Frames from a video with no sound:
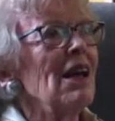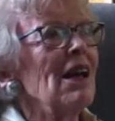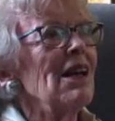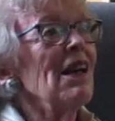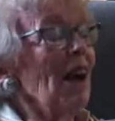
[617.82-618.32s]

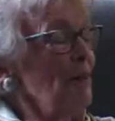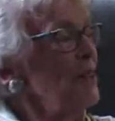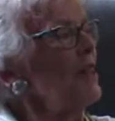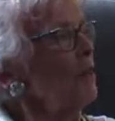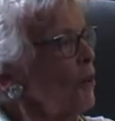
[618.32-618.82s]
Yeah, I was
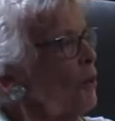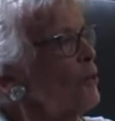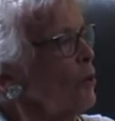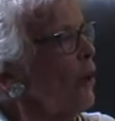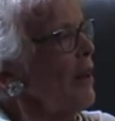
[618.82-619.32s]
in the girls'
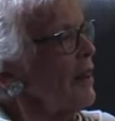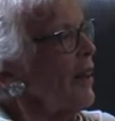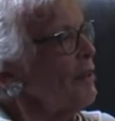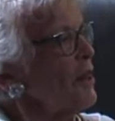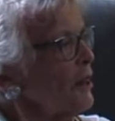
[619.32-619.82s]
choir, and
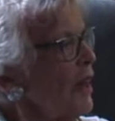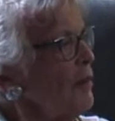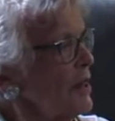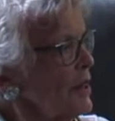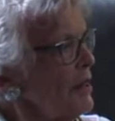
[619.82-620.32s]
that was
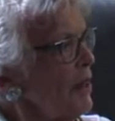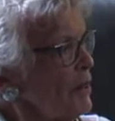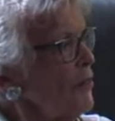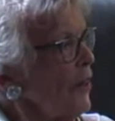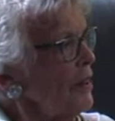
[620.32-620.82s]

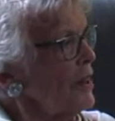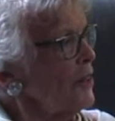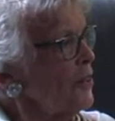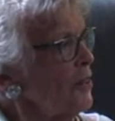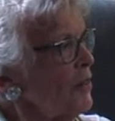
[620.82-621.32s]
fun.
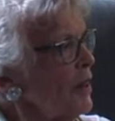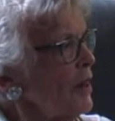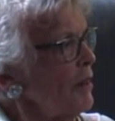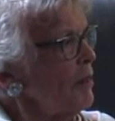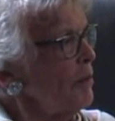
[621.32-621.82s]

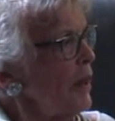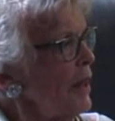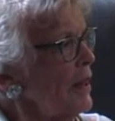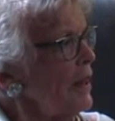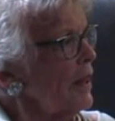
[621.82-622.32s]
Sister
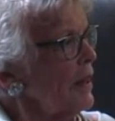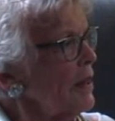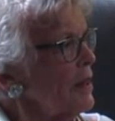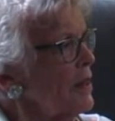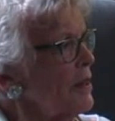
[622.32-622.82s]
Benedict and
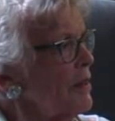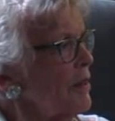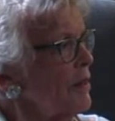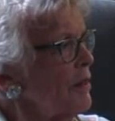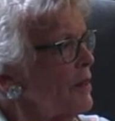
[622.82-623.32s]
Sister,
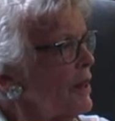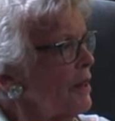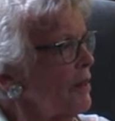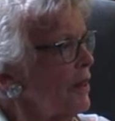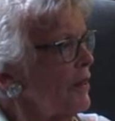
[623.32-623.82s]
who was the
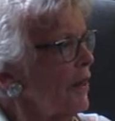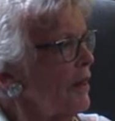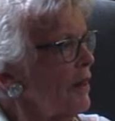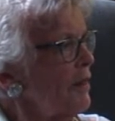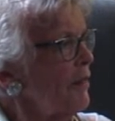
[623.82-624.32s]
other one? I think
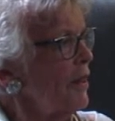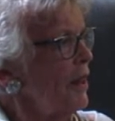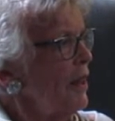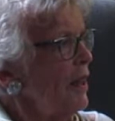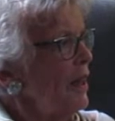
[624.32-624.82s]

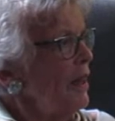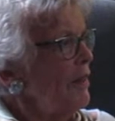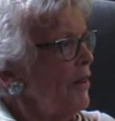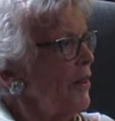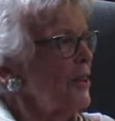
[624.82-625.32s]

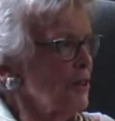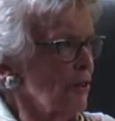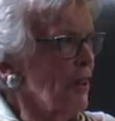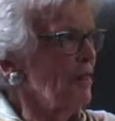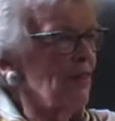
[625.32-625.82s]
they're very
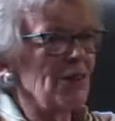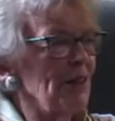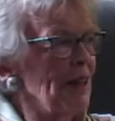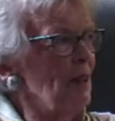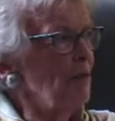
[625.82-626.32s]
strict, very
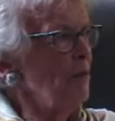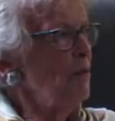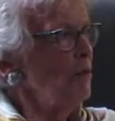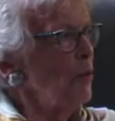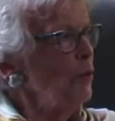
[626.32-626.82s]
didn't
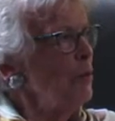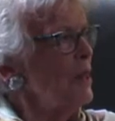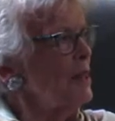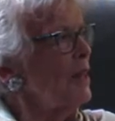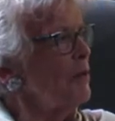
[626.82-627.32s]
move a
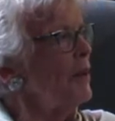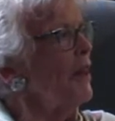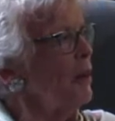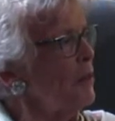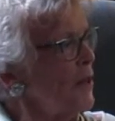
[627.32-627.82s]
muscle up in
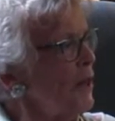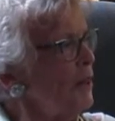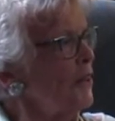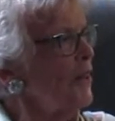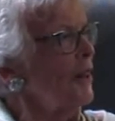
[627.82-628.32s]
the
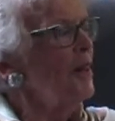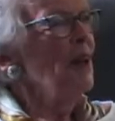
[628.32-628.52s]
altar here.